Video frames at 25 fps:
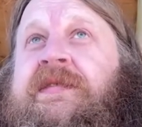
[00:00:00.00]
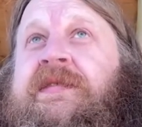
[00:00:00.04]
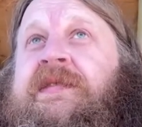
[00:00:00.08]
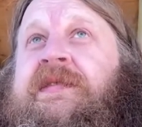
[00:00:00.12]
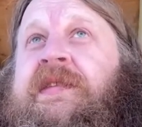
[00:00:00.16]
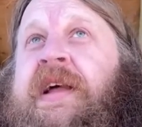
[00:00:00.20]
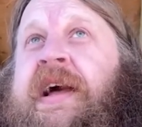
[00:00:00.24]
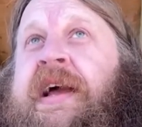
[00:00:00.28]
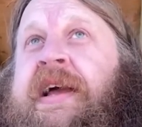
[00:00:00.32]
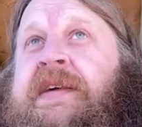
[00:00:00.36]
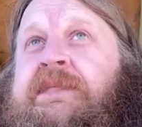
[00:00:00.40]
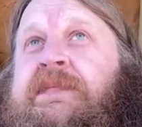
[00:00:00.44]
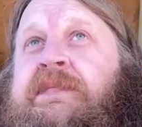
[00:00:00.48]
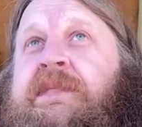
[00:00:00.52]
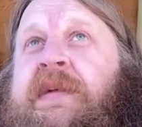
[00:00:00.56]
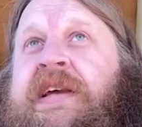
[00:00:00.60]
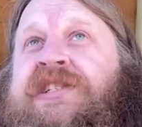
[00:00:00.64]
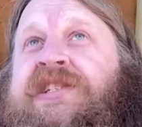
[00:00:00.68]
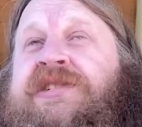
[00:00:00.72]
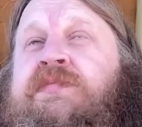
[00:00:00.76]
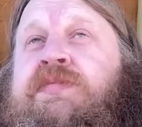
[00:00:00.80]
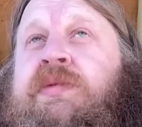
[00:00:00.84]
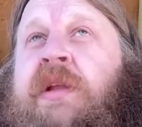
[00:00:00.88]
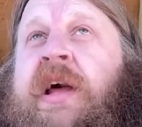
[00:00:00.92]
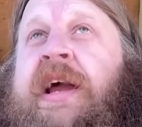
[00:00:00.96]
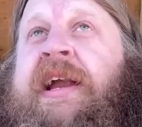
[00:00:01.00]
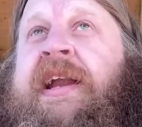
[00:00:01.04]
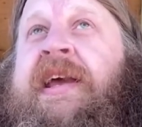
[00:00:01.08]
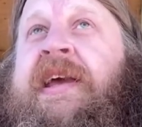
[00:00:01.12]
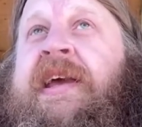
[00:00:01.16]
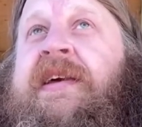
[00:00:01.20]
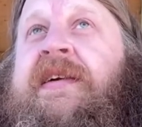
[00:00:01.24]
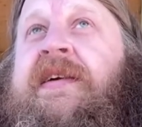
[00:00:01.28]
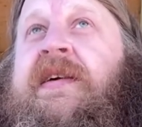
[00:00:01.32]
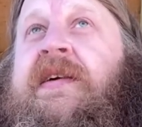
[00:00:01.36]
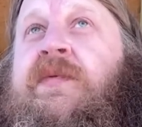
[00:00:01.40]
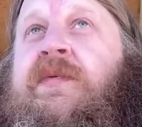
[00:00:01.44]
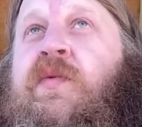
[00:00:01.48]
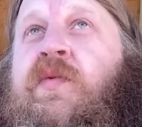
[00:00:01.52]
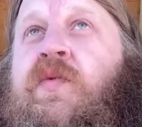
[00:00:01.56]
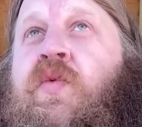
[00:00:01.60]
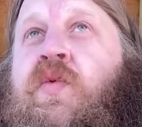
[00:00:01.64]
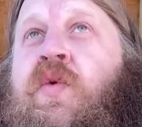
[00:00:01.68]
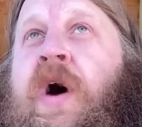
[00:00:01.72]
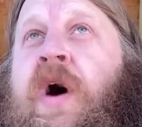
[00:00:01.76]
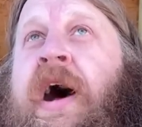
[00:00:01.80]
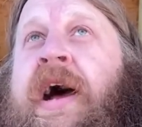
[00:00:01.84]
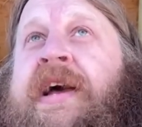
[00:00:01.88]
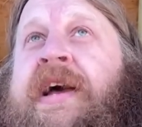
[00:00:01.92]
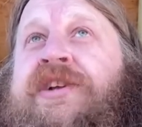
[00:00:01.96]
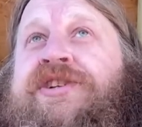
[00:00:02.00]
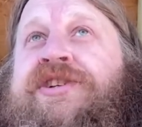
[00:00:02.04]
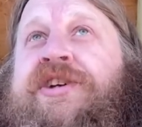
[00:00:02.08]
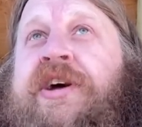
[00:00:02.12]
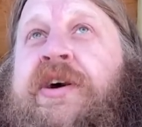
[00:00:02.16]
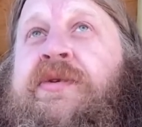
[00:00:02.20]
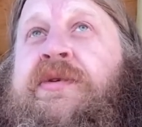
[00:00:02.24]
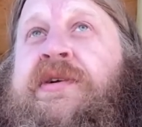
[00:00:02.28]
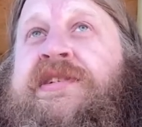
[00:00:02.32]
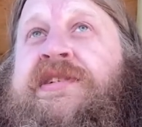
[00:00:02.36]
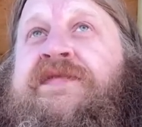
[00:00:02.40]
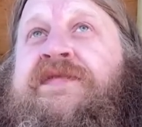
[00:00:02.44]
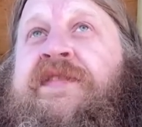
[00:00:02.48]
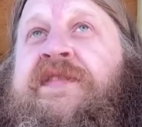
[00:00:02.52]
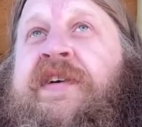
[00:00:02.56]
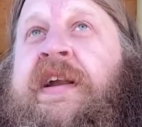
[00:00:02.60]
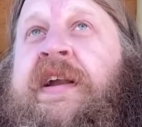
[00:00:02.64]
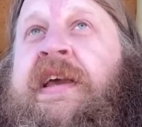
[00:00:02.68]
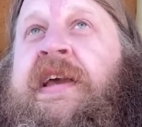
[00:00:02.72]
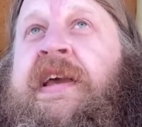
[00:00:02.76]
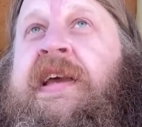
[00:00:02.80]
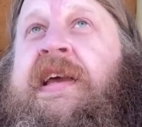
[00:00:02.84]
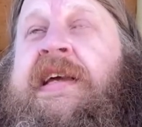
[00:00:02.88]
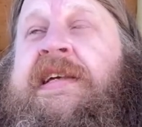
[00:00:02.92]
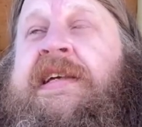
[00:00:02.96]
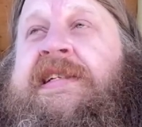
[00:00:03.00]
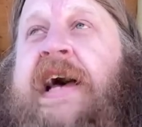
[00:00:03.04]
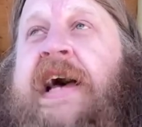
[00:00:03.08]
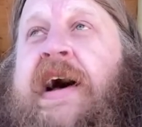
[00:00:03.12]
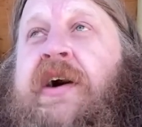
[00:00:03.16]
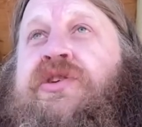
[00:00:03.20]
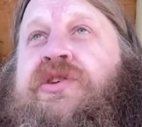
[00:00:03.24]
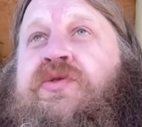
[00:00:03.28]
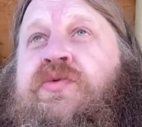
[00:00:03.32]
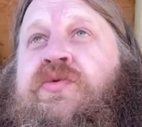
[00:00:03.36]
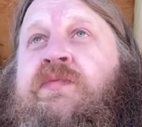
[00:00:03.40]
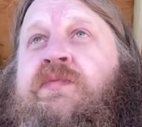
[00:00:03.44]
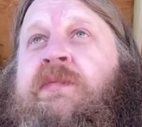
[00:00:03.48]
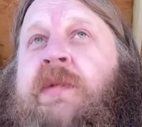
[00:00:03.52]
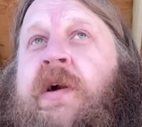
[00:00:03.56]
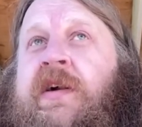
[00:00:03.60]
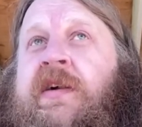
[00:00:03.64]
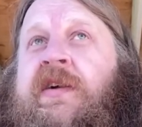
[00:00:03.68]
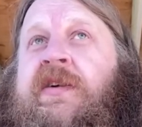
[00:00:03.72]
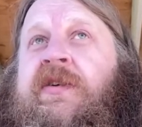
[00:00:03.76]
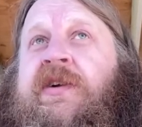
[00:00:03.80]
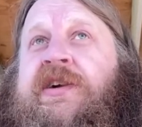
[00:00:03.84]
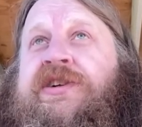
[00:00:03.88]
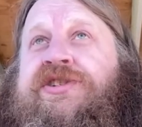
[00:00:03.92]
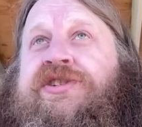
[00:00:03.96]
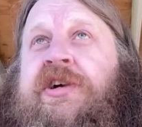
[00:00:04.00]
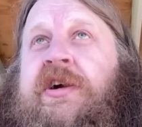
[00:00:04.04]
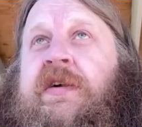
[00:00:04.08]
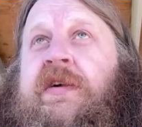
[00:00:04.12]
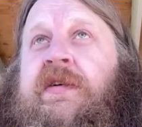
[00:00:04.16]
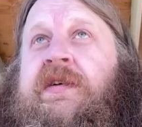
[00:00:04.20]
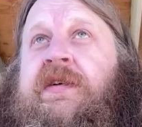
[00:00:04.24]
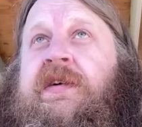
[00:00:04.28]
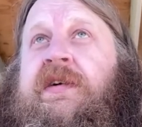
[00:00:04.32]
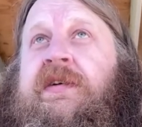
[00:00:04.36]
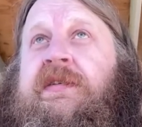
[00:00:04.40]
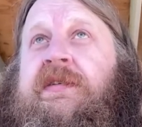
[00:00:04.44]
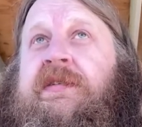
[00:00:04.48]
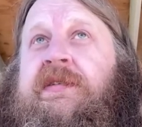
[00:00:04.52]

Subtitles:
Like, explaining why a joke is funny is how you murder a joke.